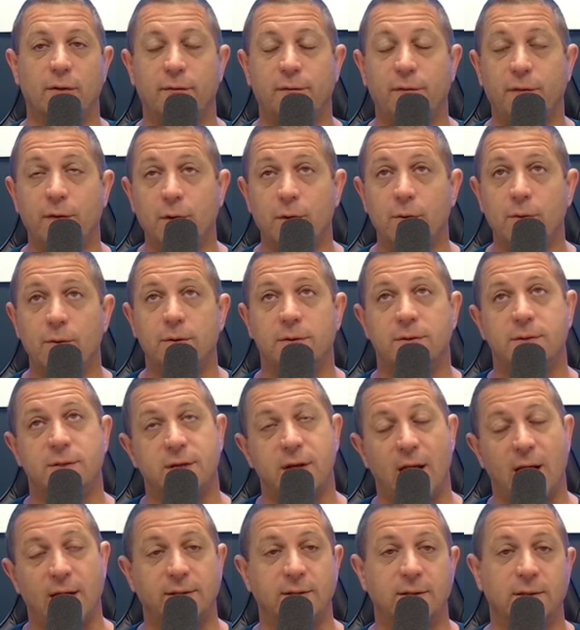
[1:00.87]
food
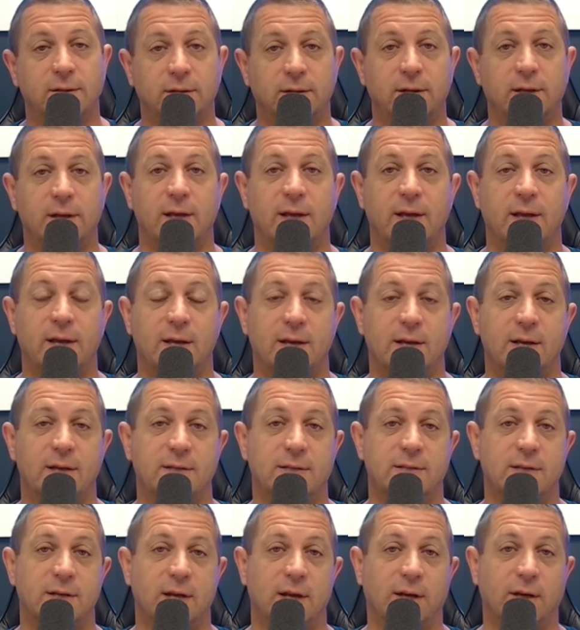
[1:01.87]
technically
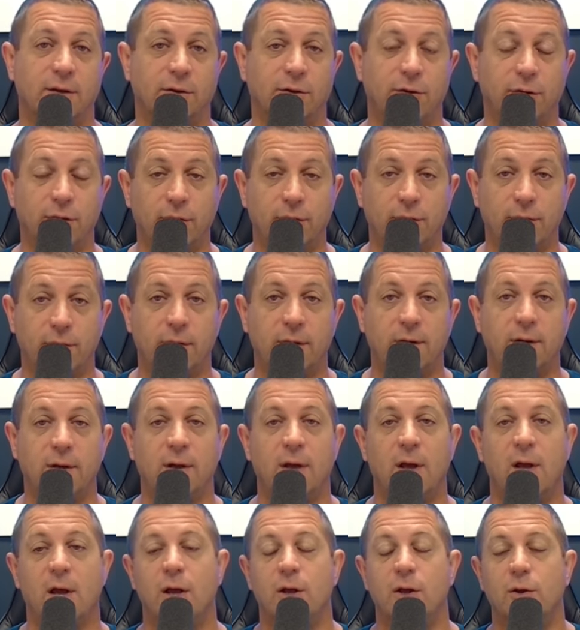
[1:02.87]
is included.
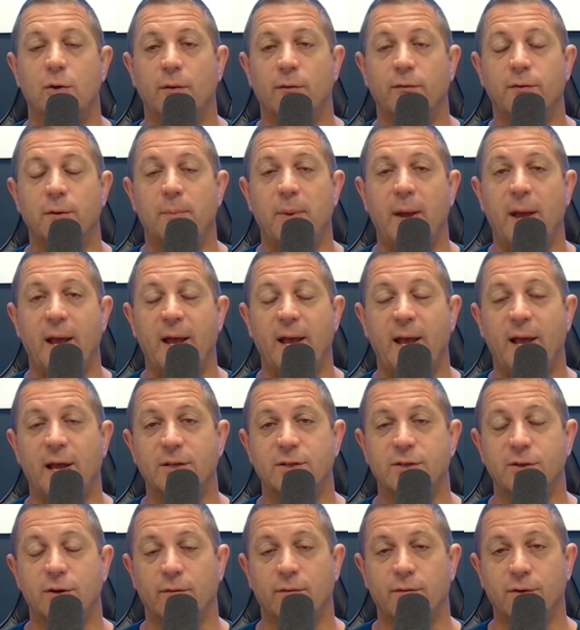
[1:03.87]
You have to pay a
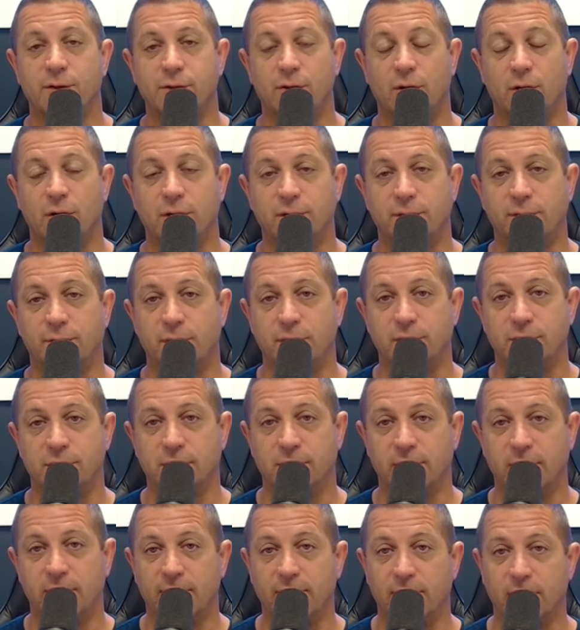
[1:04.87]
service charge for
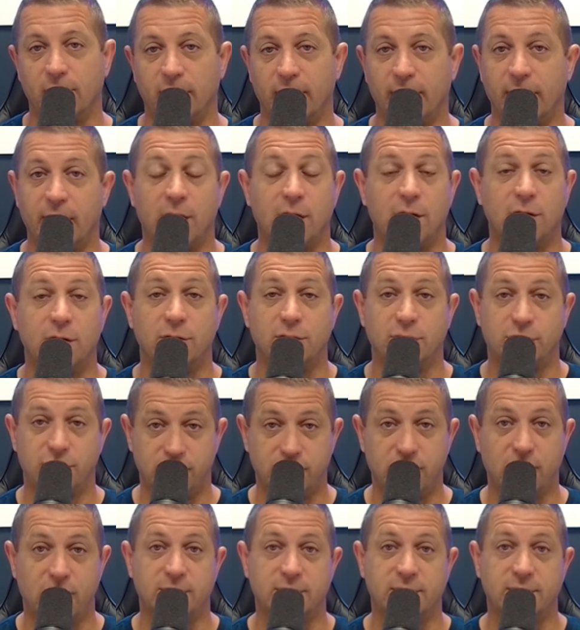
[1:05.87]
delivery,
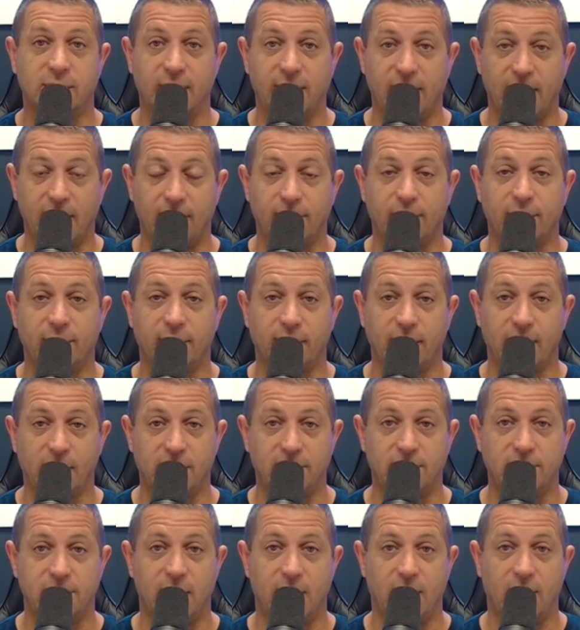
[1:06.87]
just like everything
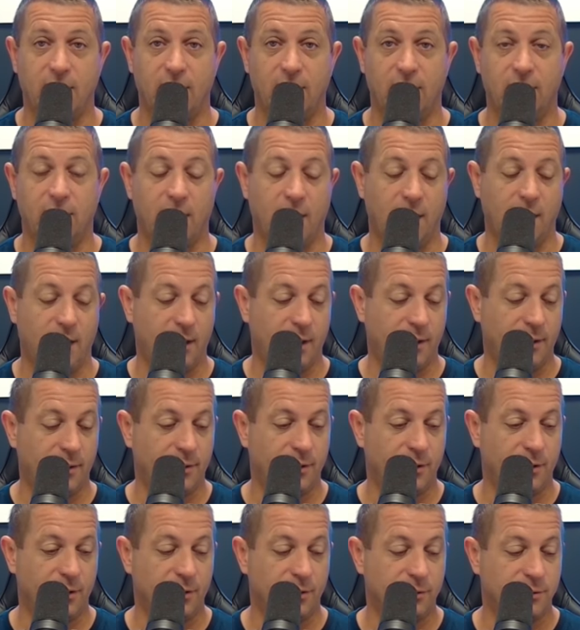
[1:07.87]
else now. Uh,
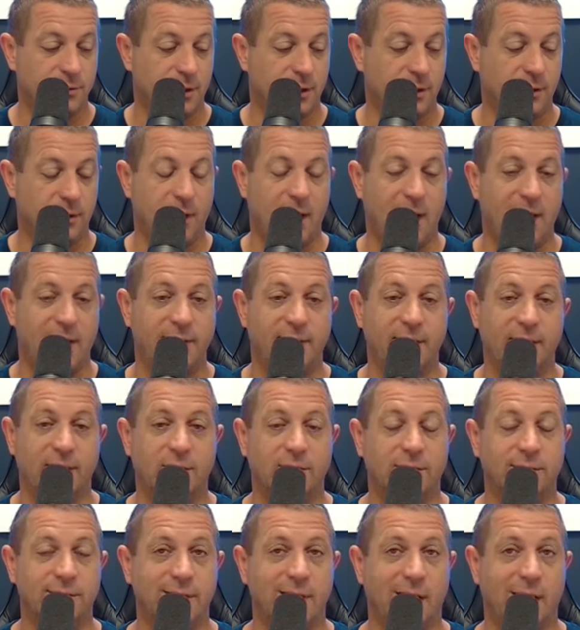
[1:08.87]
there's a lot of
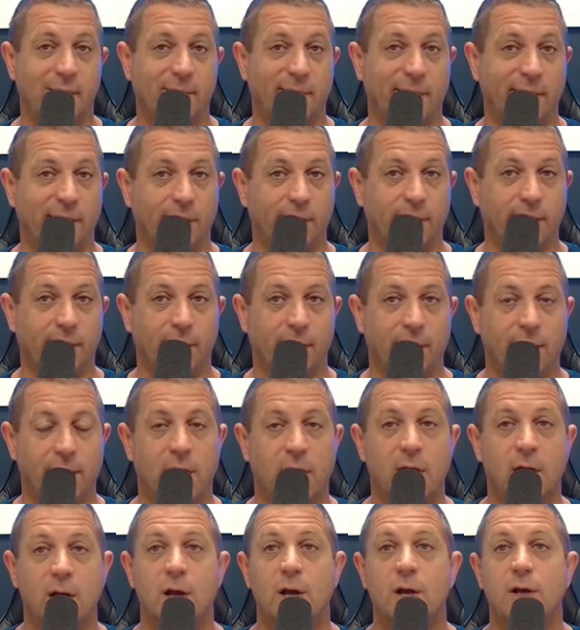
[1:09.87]
nickel and diamond going on.
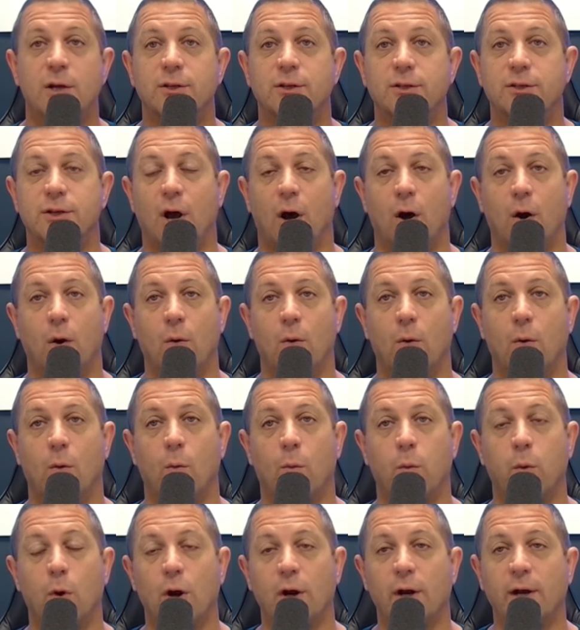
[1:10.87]
So
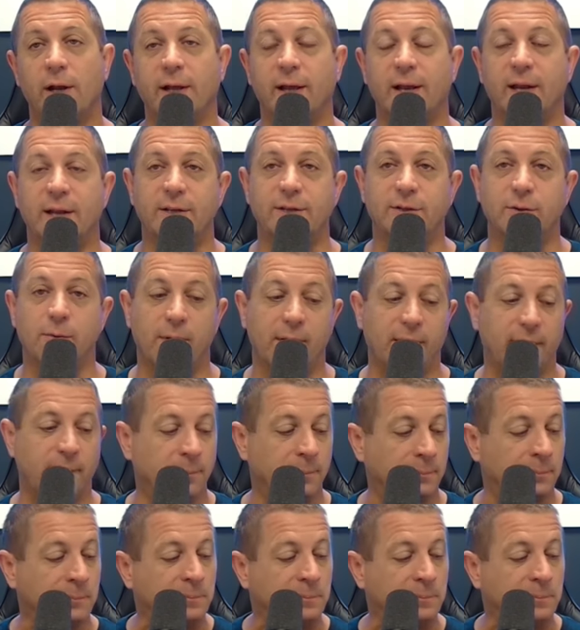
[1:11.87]
we're going to get into it.